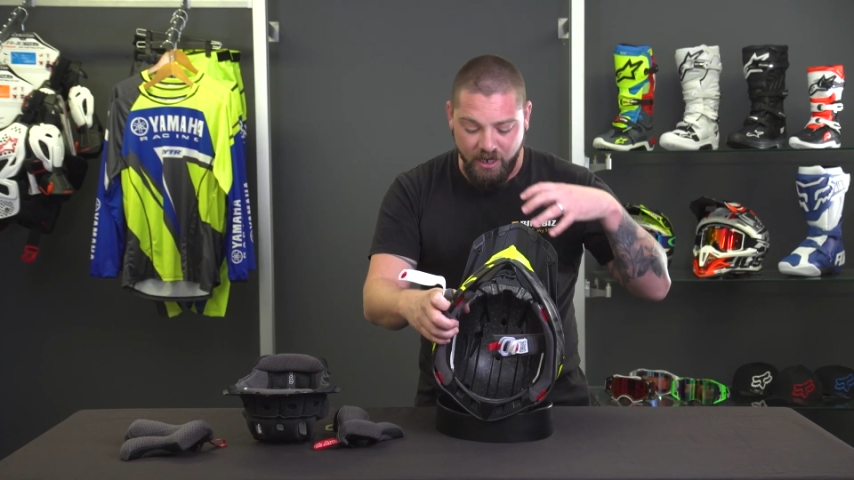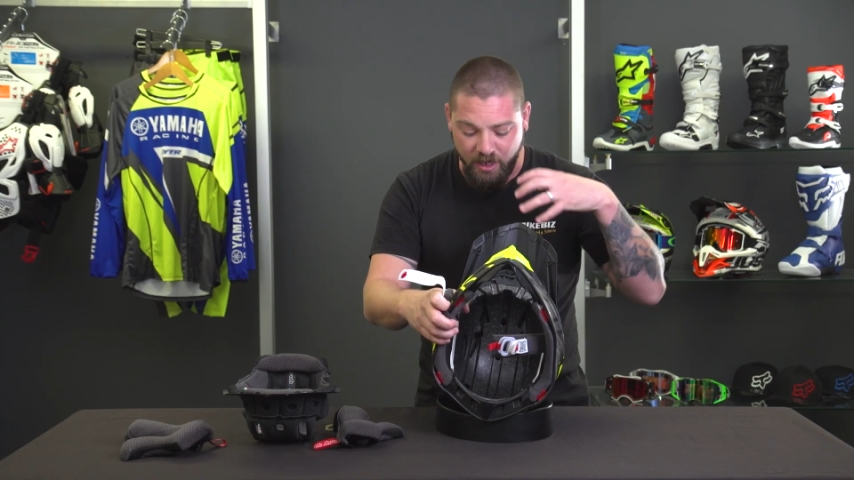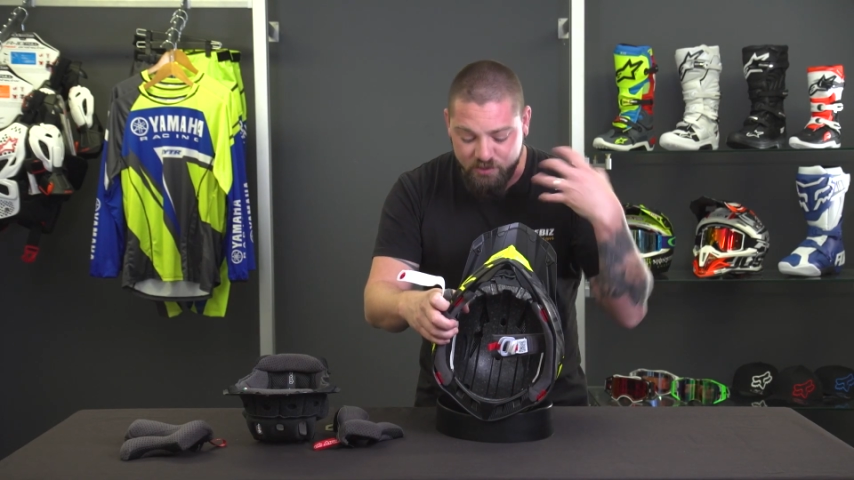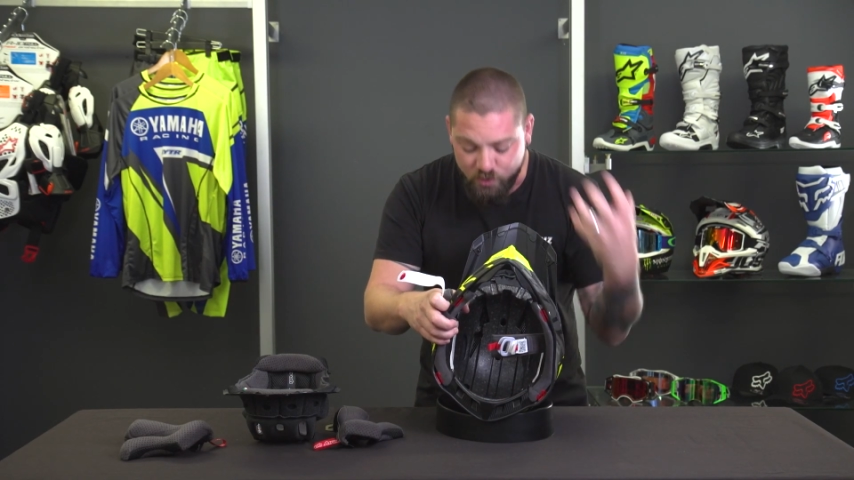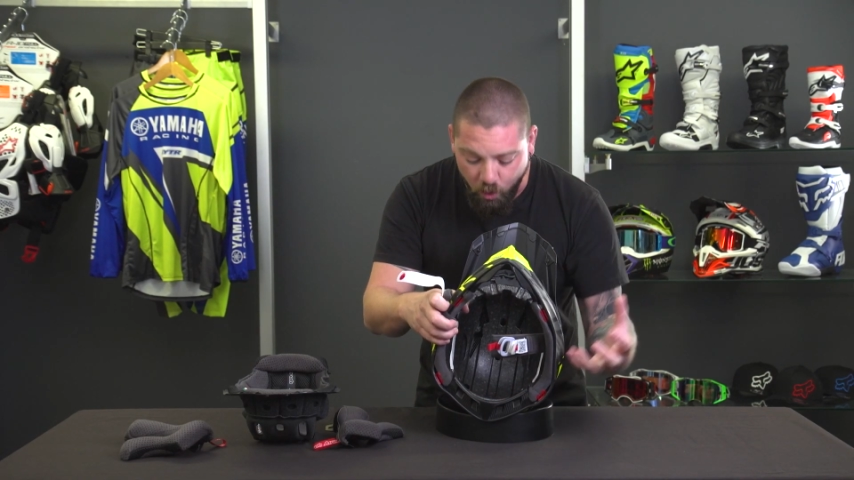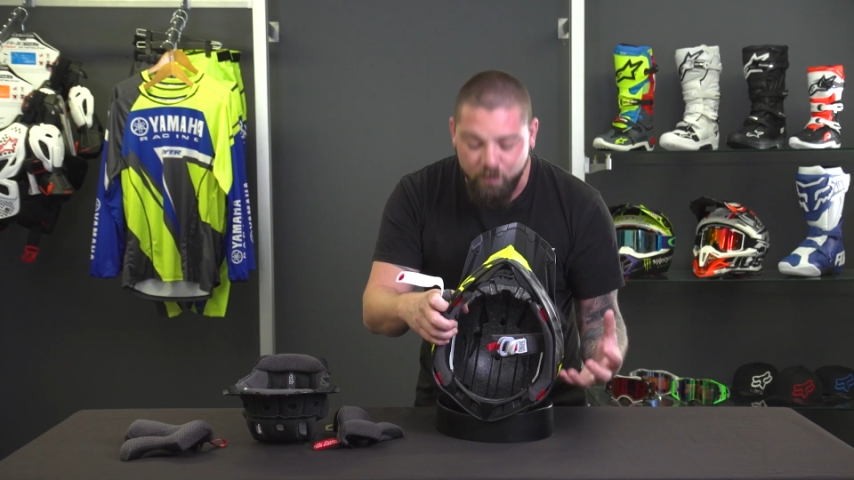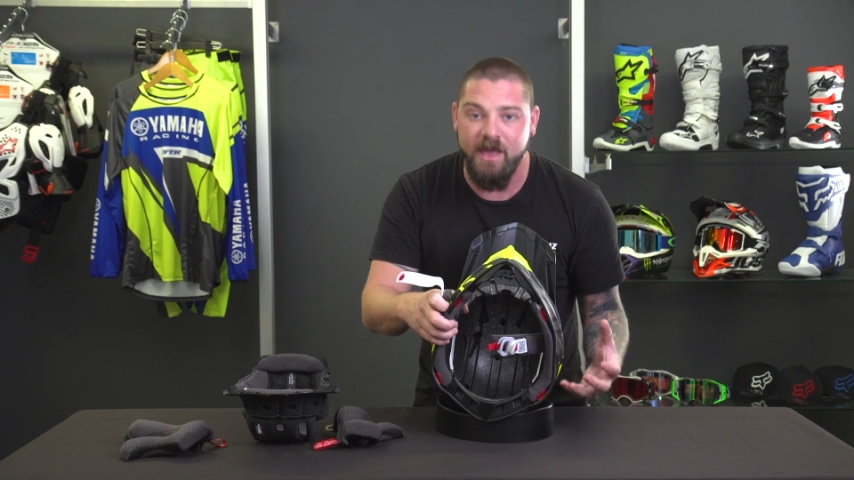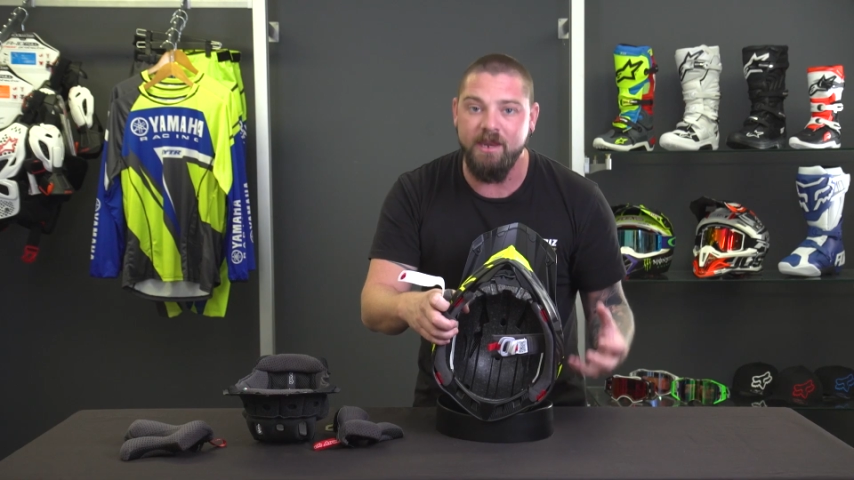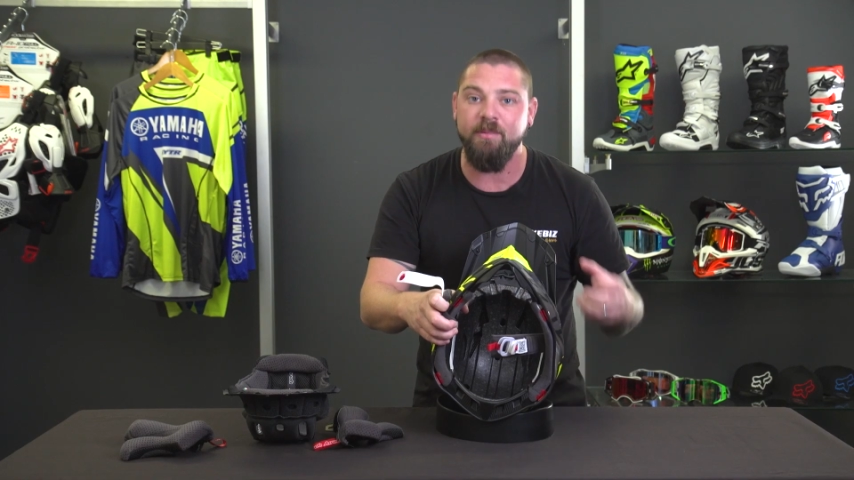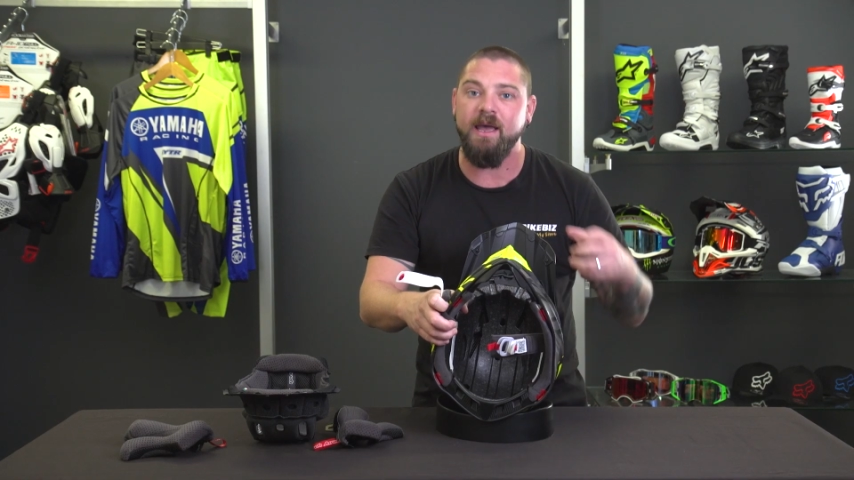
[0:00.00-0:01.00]
absorb
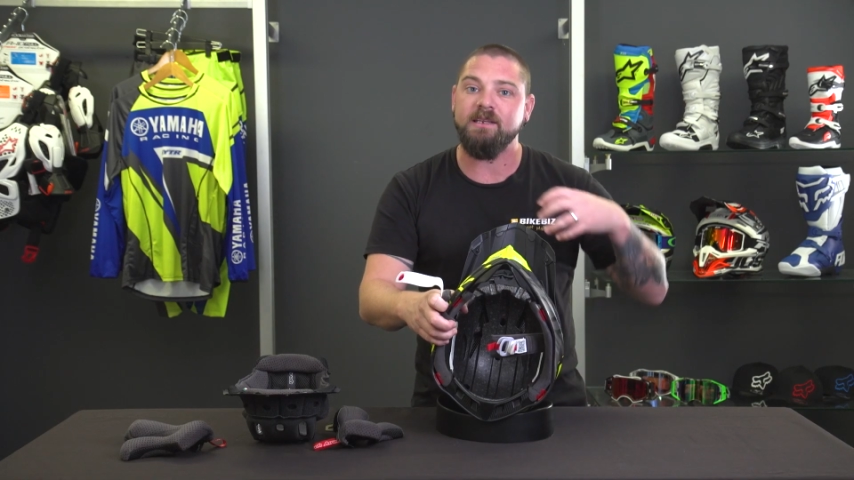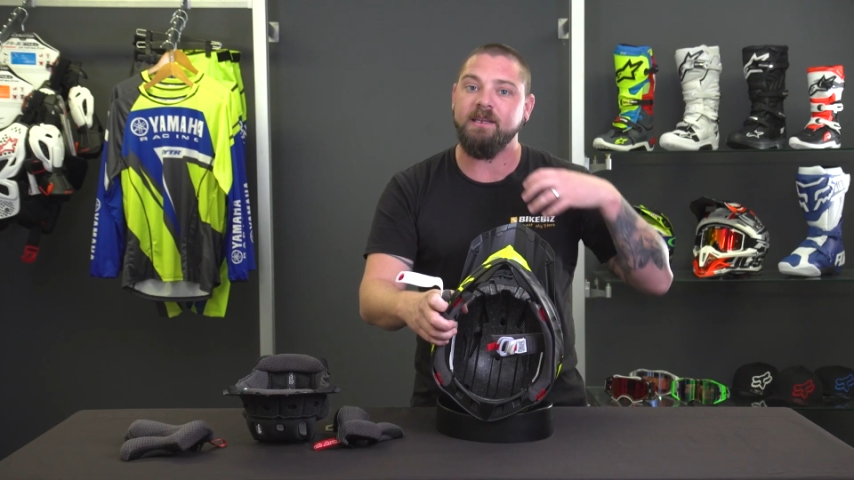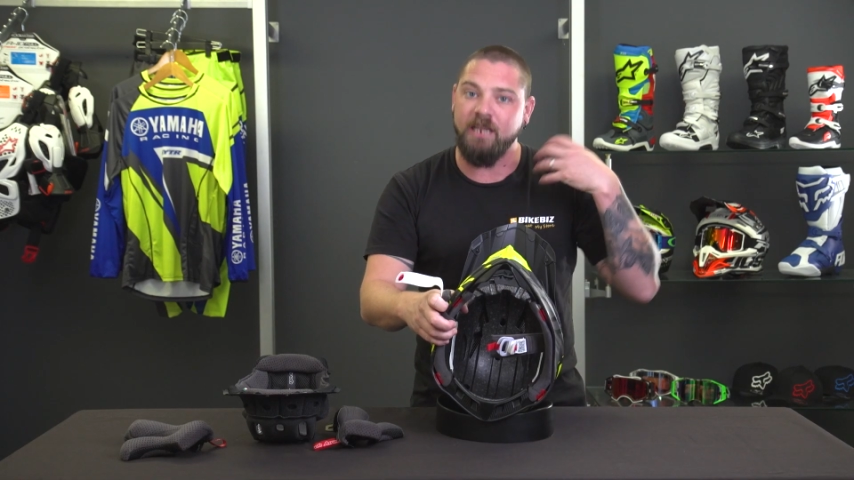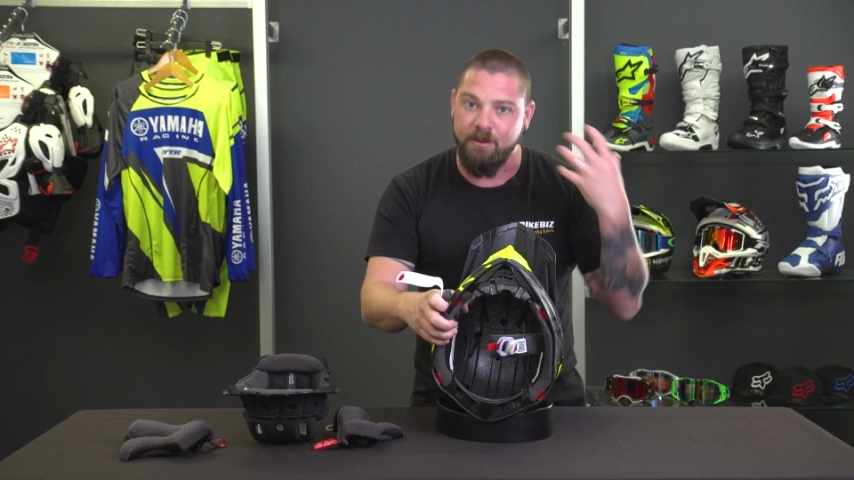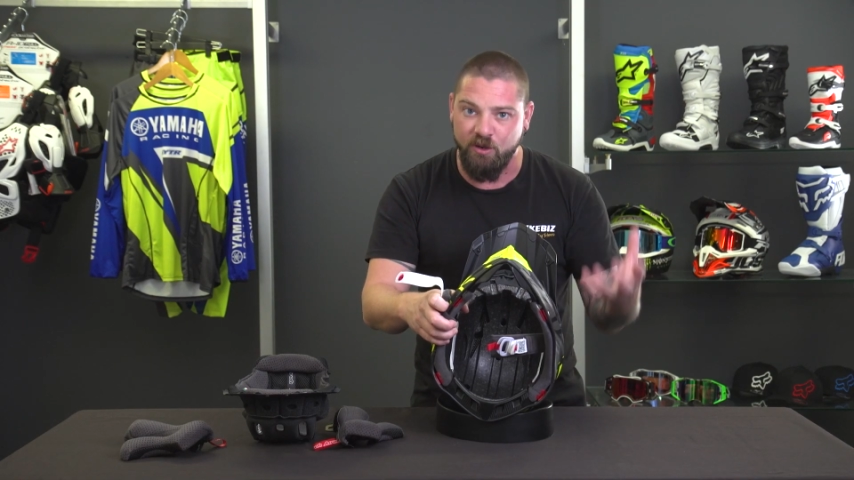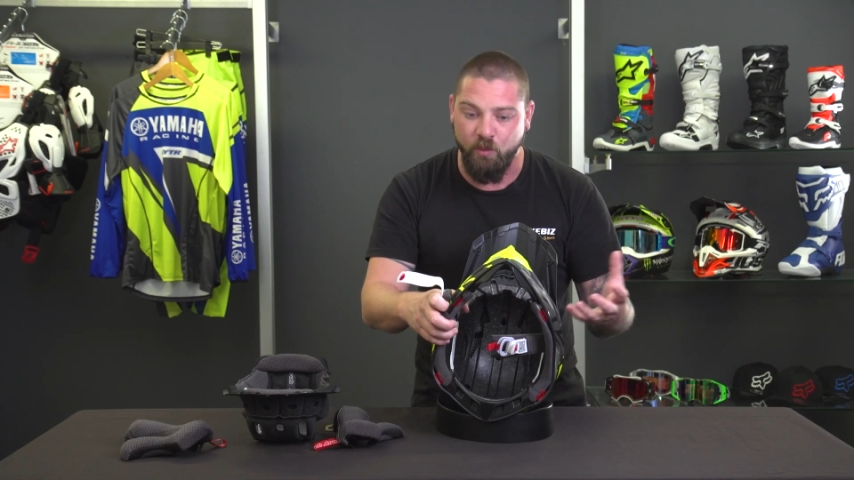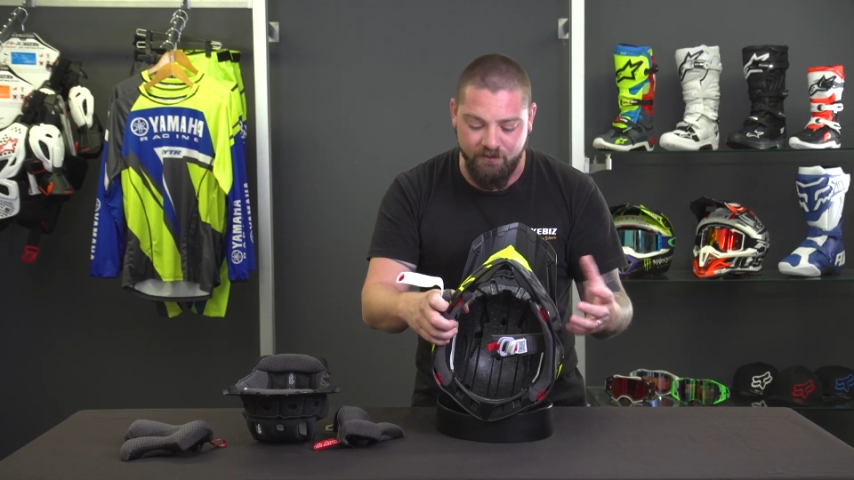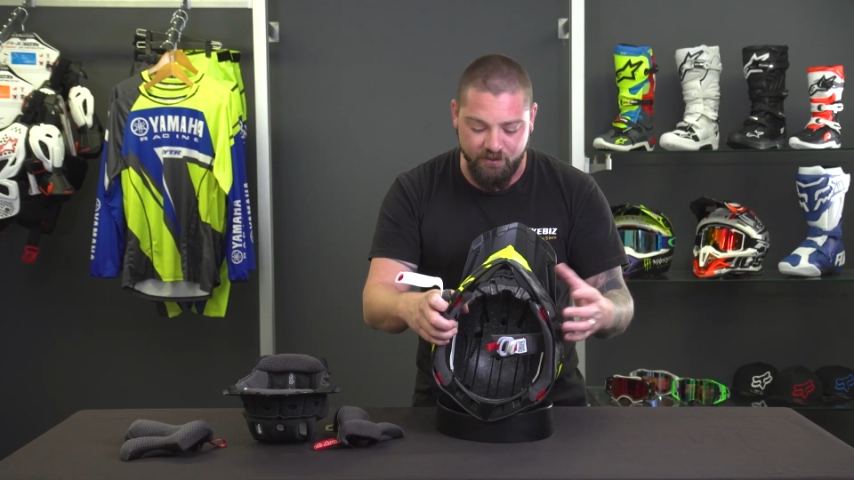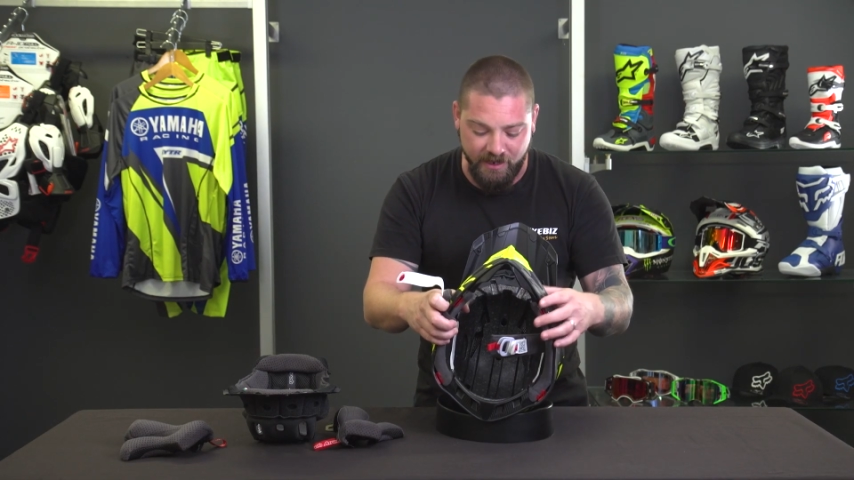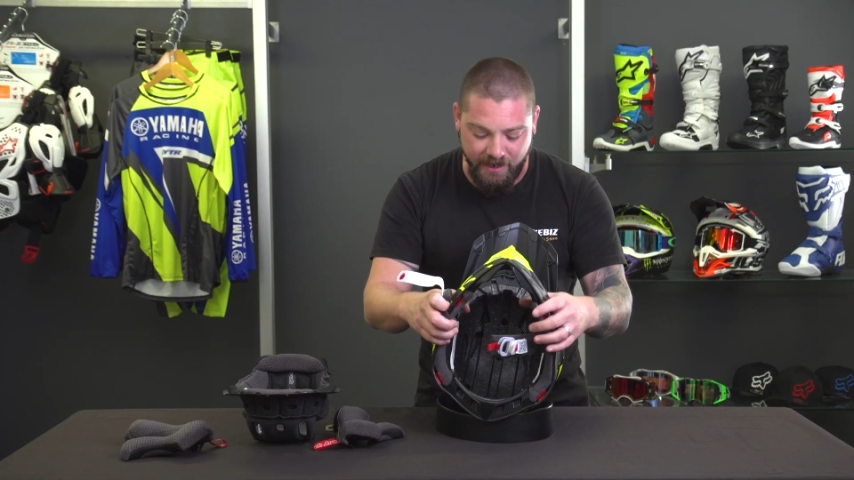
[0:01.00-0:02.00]
that impact and keep it away
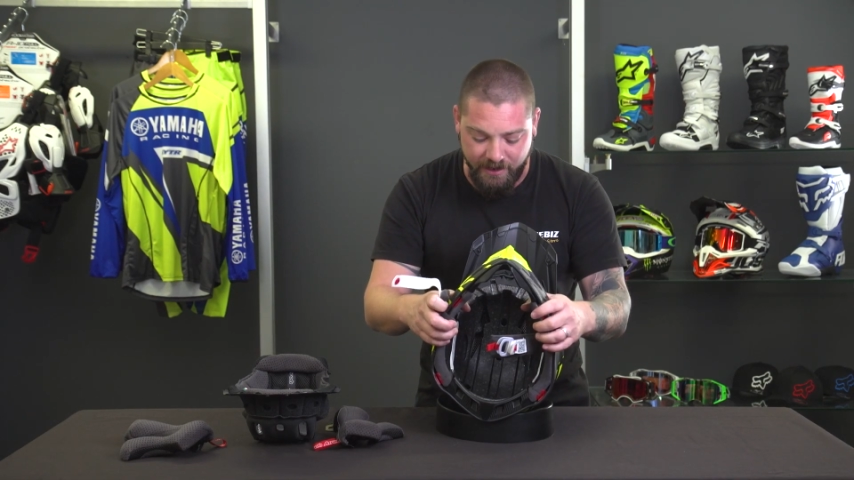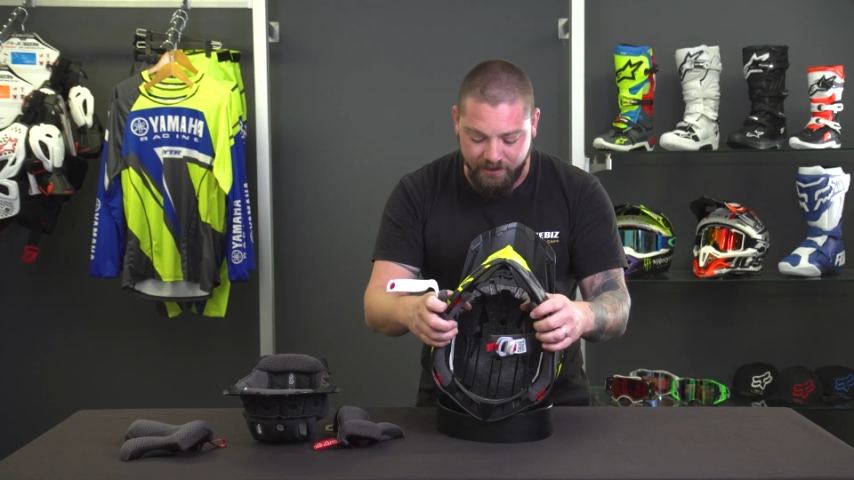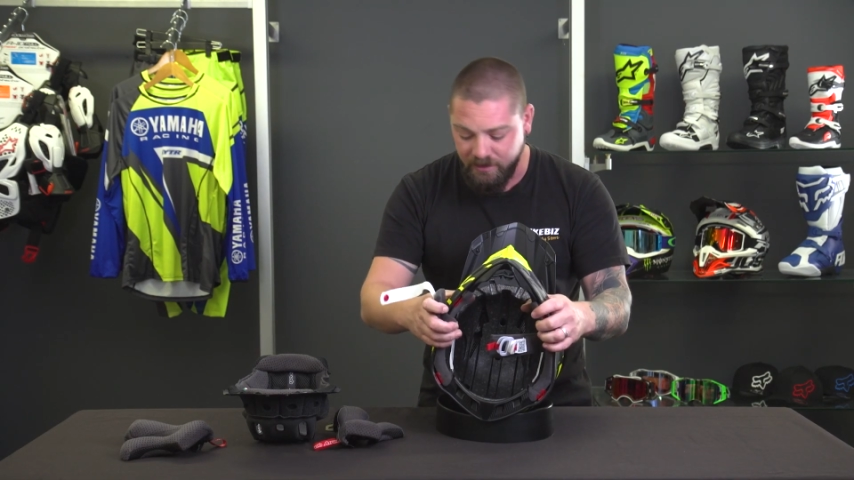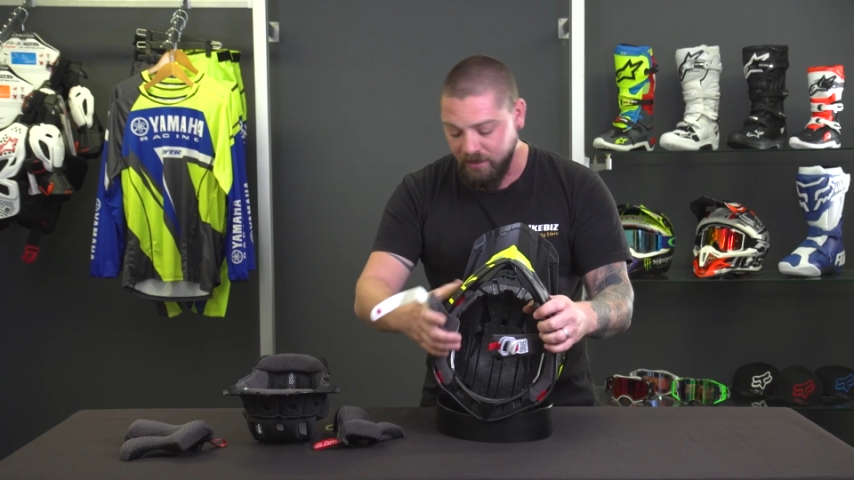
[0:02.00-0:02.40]
from your head.